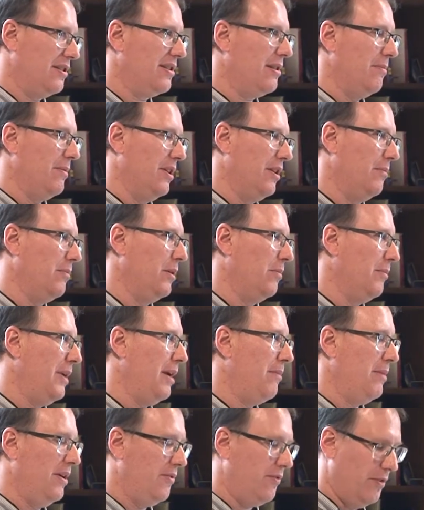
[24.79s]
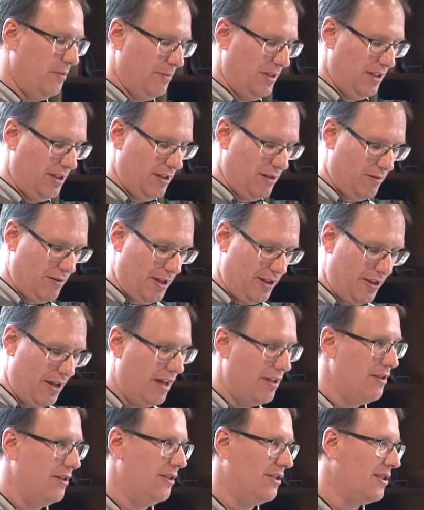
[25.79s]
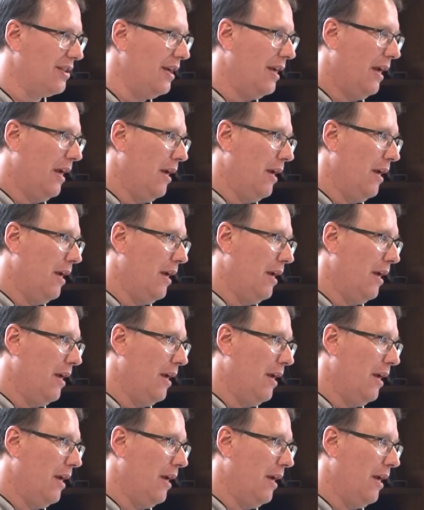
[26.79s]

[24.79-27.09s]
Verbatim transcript: Some of them you may be familiar with, others